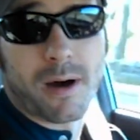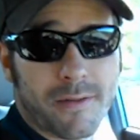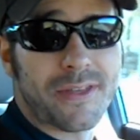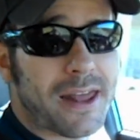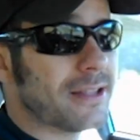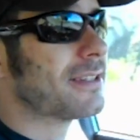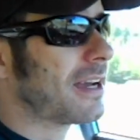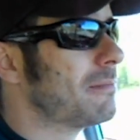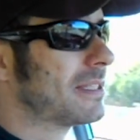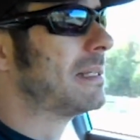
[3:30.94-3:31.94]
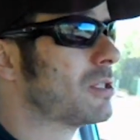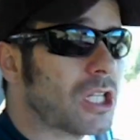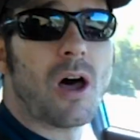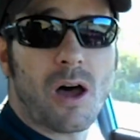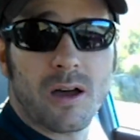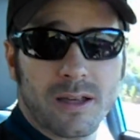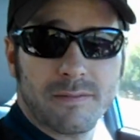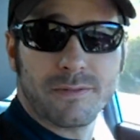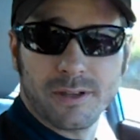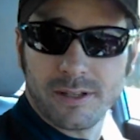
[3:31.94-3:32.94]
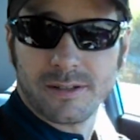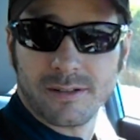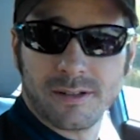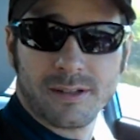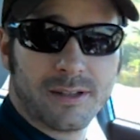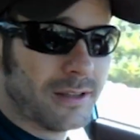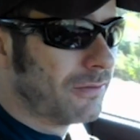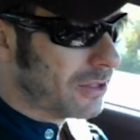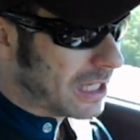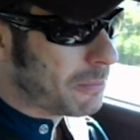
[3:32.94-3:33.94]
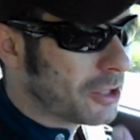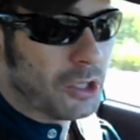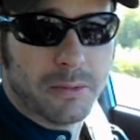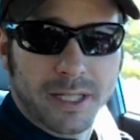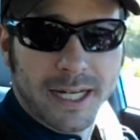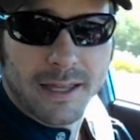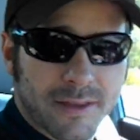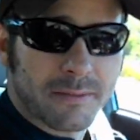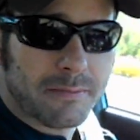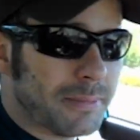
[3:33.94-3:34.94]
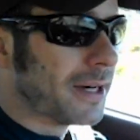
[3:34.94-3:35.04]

a month at a time seems long, you keep accumulating them.